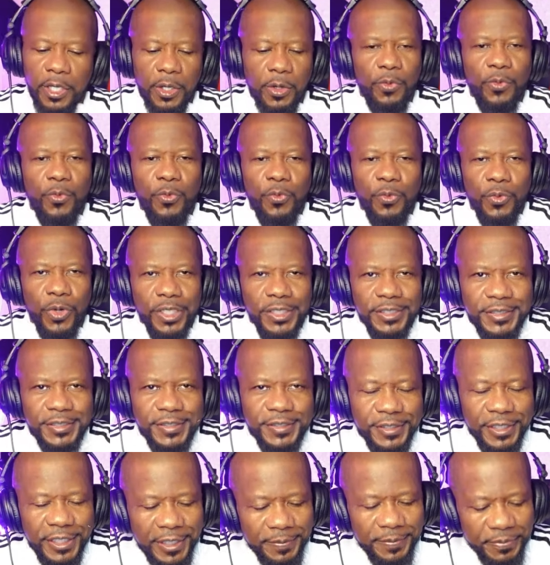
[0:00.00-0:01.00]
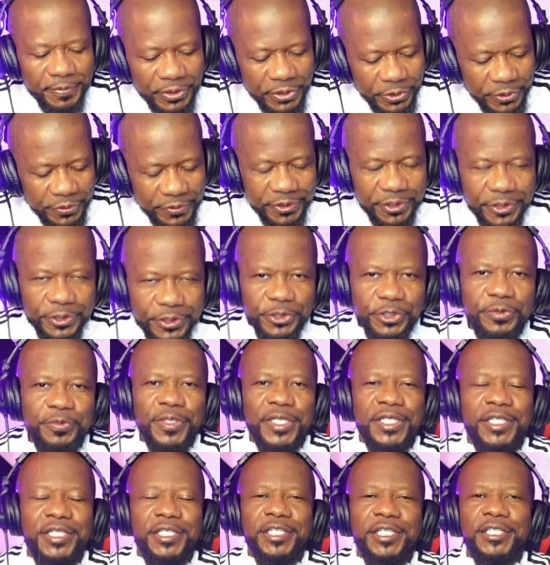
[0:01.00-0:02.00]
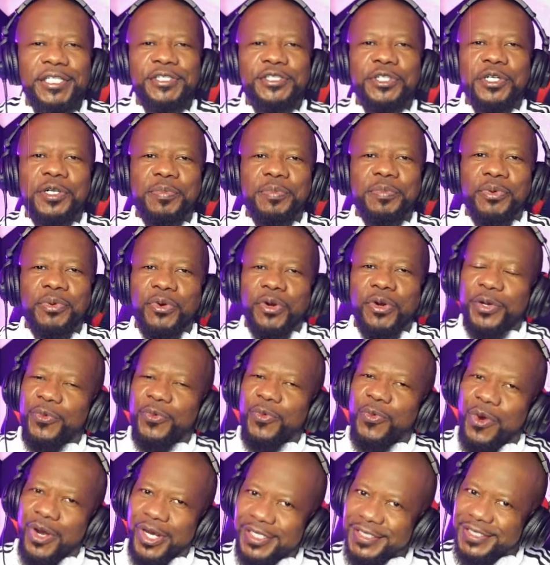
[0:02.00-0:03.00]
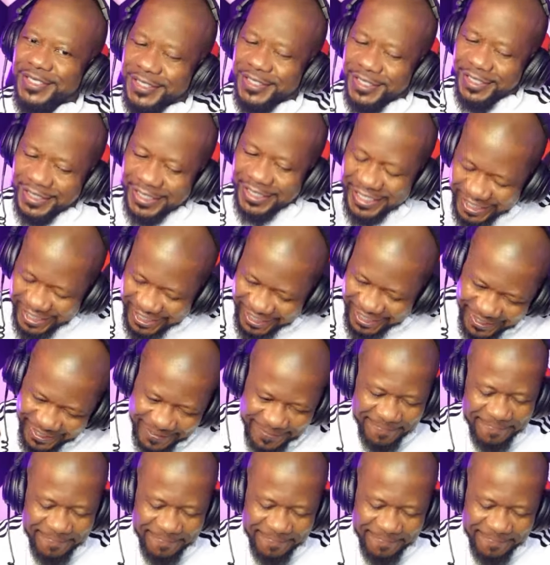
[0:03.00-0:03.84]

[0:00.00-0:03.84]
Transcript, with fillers: What's up, YouTube? It is your boy once again,